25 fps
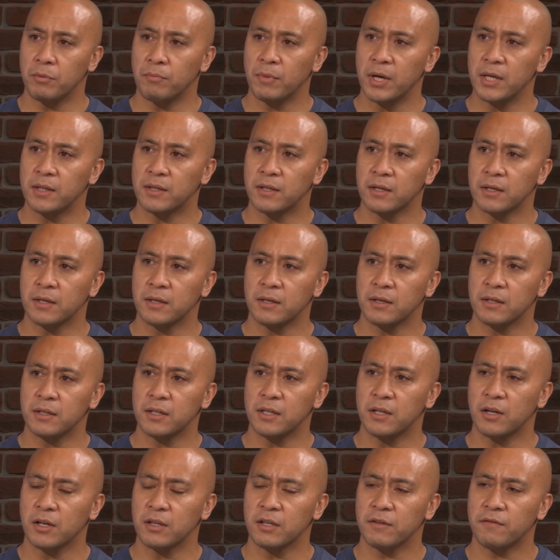made the
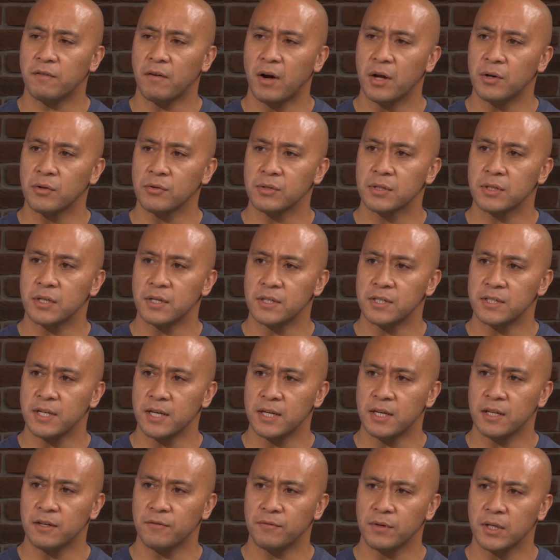finals
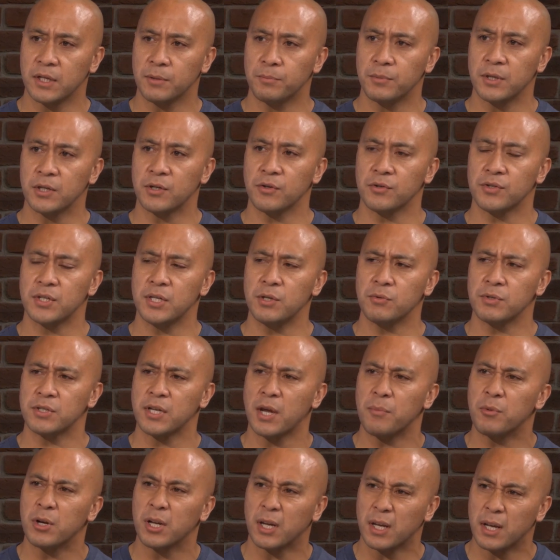consecutively, because he was
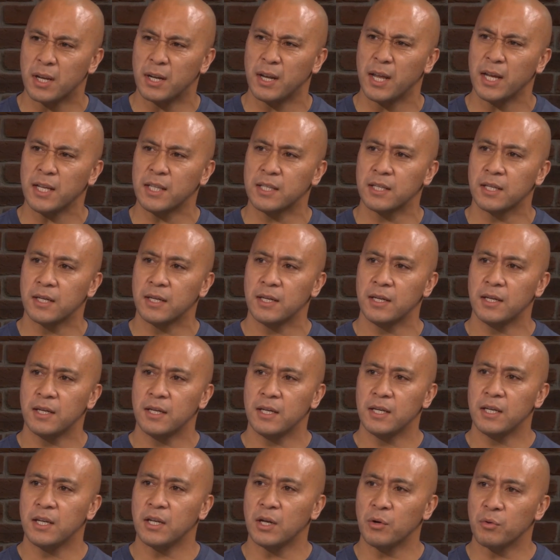able to connect
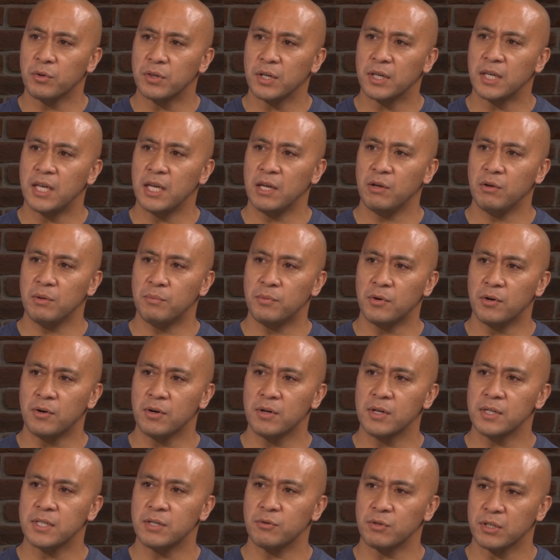with the Kiwi
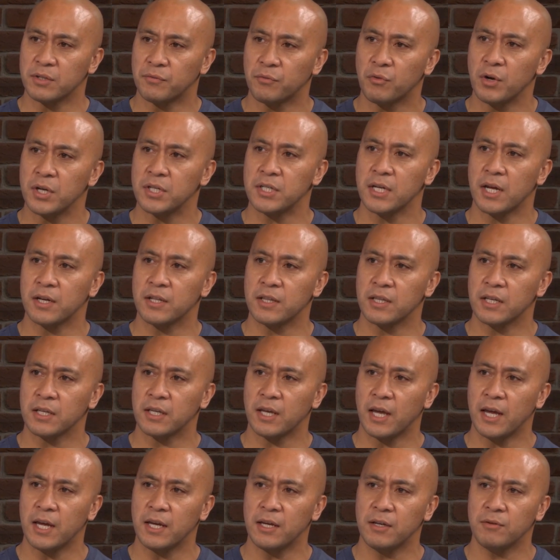boys. He was fresh out of the
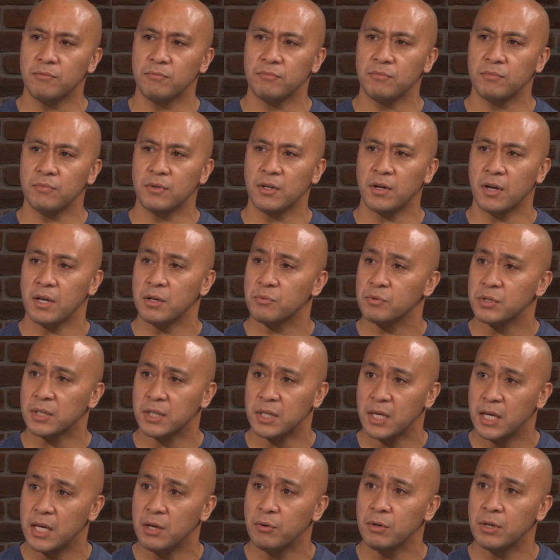game. He was a
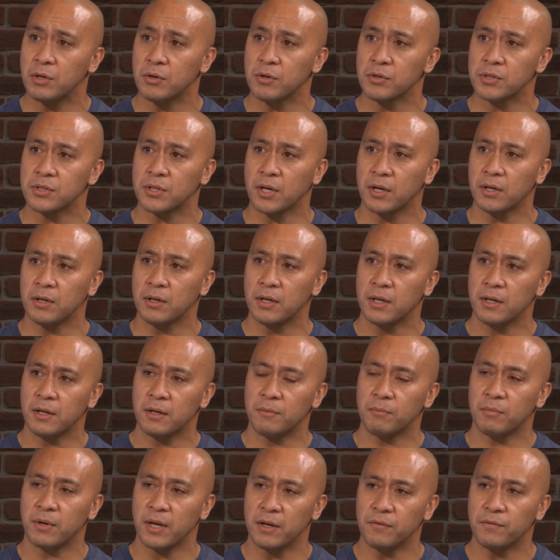Kiwi also,
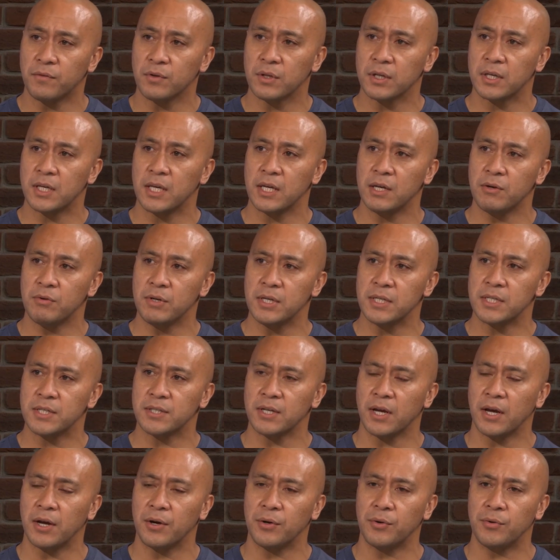played for the Kiwis.
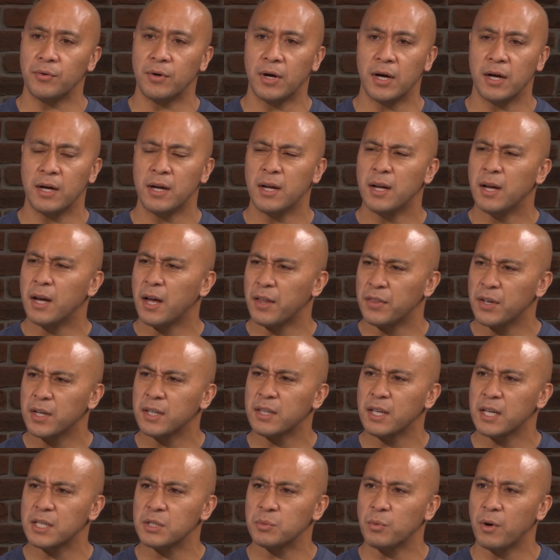So I
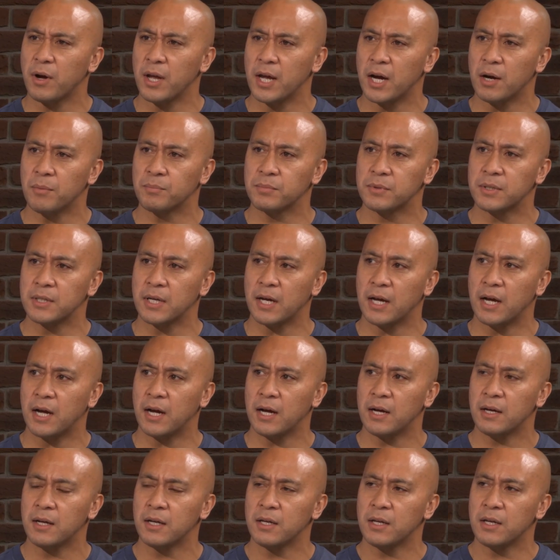think that's what helped
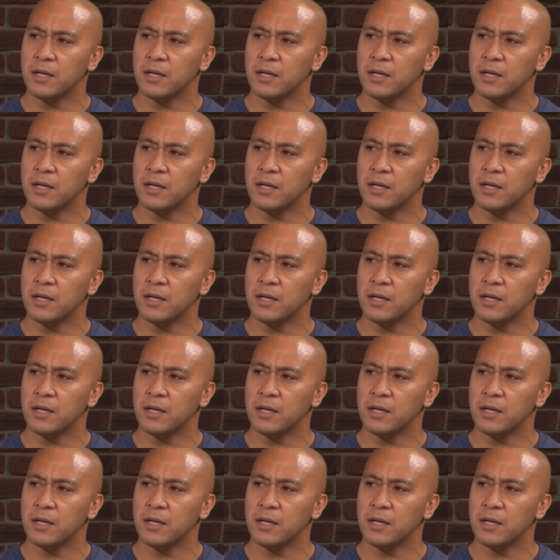the